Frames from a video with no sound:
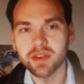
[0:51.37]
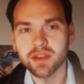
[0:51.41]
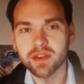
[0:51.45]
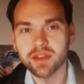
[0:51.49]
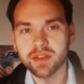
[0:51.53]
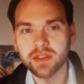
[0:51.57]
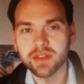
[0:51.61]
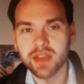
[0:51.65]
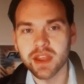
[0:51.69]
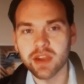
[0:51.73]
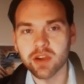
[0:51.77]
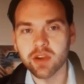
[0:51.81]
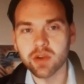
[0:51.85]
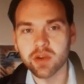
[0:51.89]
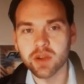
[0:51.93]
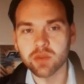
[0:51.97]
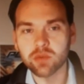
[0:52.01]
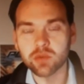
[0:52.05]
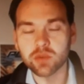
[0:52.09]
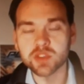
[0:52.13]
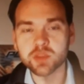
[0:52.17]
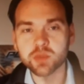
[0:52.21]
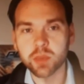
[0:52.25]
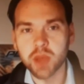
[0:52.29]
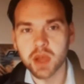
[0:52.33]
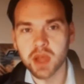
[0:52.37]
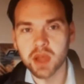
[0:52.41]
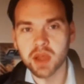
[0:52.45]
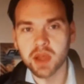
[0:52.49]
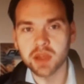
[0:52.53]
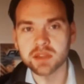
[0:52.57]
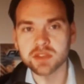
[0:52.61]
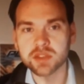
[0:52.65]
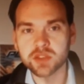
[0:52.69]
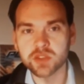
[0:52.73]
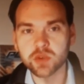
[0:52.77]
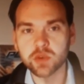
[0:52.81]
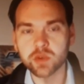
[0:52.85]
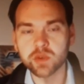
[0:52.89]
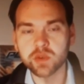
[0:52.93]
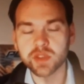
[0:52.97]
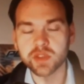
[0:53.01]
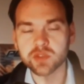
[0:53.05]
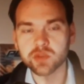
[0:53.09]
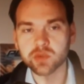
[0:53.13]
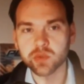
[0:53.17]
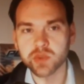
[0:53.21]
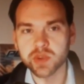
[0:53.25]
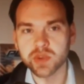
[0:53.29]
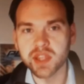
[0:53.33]
their response to
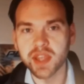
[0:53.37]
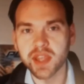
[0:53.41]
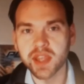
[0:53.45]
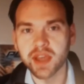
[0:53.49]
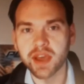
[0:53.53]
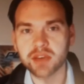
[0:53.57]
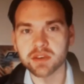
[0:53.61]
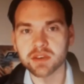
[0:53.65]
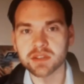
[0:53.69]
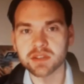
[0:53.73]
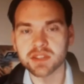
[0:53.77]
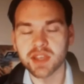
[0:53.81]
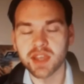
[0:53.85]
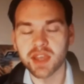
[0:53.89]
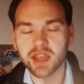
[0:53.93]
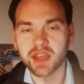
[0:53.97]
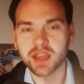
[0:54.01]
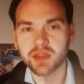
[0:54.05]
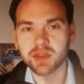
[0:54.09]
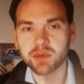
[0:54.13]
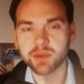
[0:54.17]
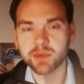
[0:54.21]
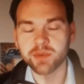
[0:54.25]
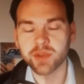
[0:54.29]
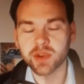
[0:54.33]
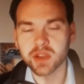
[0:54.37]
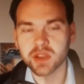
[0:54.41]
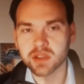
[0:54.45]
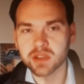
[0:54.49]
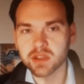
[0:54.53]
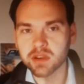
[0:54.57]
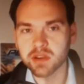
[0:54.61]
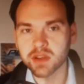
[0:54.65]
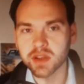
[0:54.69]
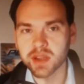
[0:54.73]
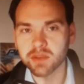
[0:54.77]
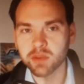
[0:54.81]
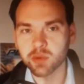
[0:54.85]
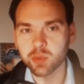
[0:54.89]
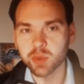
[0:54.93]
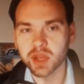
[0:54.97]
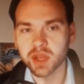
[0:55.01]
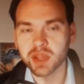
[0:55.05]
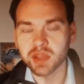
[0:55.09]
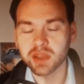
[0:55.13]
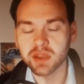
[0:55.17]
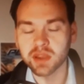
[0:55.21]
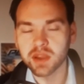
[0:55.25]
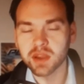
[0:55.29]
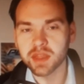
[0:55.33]
this recount. And I want to be very clear to
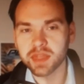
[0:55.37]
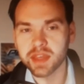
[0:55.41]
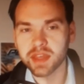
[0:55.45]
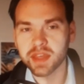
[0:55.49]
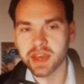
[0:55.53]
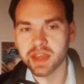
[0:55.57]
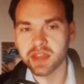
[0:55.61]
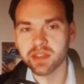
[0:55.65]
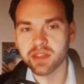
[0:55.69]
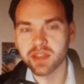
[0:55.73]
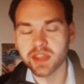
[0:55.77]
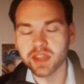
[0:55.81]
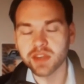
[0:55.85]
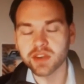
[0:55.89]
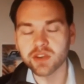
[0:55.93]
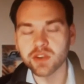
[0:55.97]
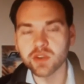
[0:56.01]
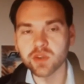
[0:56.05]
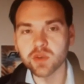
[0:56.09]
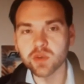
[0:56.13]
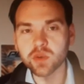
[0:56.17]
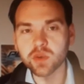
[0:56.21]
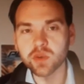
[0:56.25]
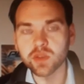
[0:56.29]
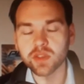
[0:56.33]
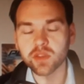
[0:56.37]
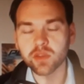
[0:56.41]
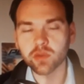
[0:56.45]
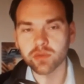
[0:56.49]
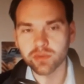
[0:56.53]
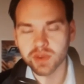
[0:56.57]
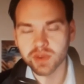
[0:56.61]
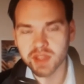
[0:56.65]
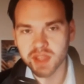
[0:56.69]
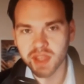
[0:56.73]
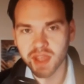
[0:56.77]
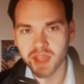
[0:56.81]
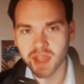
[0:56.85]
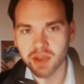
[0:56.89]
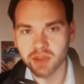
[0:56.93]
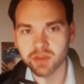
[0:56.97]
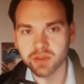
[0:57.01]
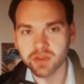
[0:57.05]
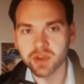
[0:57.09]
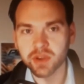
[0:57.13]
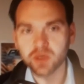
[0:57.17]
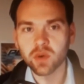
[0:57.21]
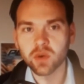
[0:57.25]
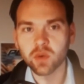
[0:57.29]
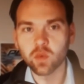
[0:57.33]
everybody that they knew that the recount
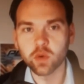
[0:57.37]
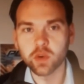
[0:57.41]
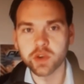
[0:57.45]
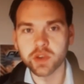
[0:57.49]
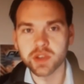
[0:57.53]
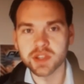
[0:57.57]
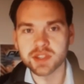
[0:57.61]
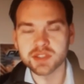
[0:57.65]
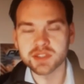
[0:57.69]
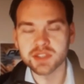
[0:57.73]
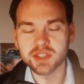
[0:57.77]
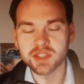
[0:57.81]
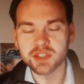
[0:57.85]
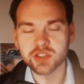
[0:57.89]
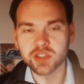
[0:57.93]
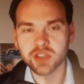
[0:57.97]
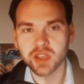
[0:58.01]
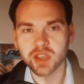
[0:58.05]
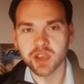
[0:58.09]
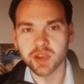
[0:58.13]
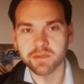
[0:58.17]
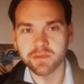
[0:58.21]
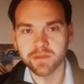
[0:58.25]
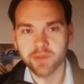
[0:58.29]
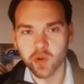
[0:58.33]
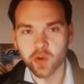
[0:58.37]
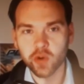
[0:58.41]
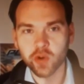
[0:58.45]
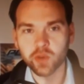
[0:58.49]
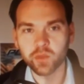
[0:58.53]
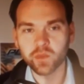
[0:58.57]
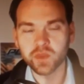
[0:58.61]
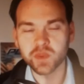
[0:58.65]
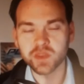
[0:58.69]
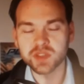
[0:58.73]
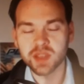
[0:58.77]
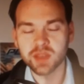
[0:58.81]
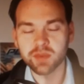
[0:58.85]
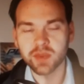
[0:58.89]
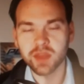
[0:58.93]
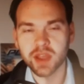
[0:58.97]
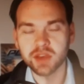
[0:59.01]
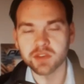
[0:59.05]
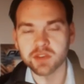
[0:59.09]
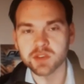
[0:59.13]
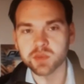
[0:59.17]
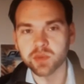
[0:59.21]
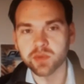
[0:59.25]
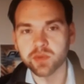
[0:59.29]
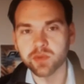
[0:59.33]
would essentially affirm the same
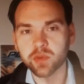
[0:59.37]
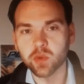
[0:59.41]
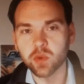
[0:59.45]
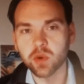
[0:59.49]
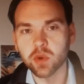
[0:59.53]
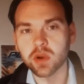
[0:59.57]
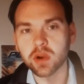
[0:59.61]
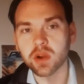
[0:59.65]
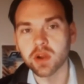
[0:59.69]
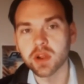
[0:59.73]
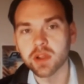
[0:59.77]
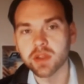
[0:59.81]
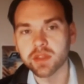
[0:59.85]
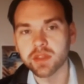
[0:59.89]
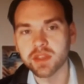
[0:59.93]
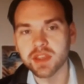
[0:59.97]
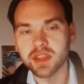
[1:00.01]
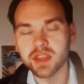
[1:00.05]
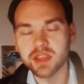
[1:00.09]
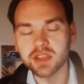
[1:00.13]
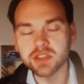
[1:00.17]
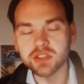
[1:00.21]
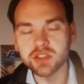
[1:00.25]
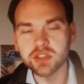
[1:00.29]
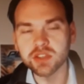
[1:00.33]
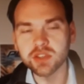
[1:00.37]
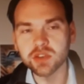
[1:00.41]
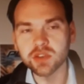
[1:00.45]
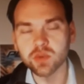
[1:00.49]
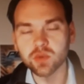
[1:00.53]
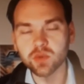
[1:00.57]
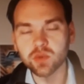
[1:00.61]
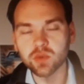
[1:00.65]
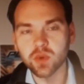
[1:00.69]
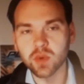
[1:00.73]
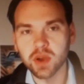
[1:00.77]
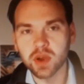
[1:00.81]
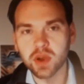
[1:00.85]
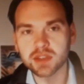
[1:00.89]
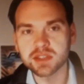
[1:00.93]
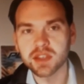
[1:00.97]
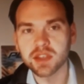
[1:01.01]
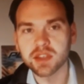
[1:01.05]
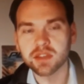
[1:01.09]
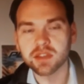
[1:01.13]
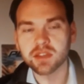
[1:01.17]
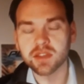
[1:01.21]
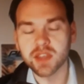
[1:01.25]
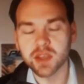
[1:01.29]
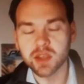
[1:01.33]
count as before. The issue was
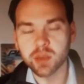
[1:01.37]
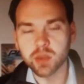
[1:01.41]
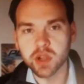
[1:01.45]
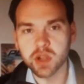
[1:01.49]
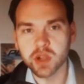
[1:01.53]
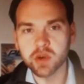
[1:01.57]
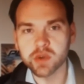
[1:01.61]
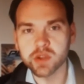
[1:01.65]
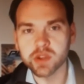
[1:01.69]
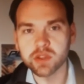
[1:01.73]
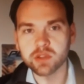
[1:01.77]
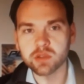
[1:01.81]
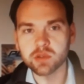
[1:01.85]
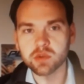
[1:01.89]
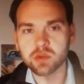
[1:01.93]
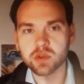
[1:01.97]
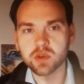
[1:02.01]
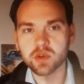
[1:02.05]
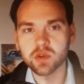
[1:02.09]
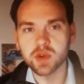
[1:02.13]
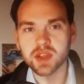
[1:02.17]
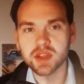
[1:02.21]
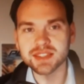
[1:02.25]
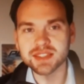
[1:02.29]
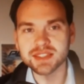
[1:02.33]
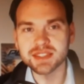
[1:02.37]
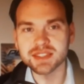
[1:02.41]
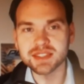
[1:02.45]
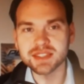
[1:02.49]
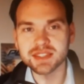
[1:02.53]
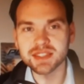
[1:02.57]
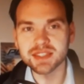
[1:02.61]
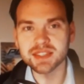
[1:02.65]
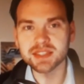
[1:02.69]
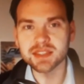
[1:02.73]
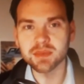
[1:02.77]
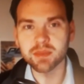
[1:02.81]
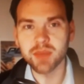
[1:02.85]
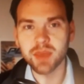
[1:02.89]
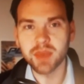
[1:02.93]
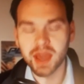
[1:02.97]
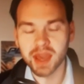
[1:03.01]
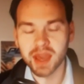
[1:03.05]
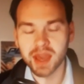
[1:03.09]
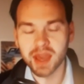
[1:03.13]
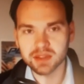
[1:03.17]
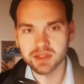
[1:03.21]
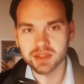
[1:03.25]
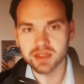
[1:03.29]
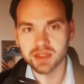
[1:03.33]
that they were going through and
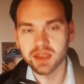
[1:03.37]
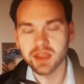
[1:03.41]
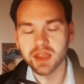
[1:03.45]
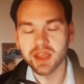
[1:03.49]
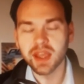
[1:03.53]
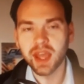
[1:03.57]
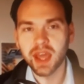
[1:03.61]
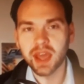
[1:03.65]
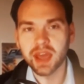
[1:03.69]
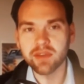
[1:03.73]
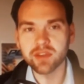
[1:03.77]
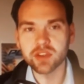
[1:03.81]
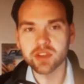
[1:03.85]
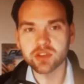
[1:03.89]
systematically having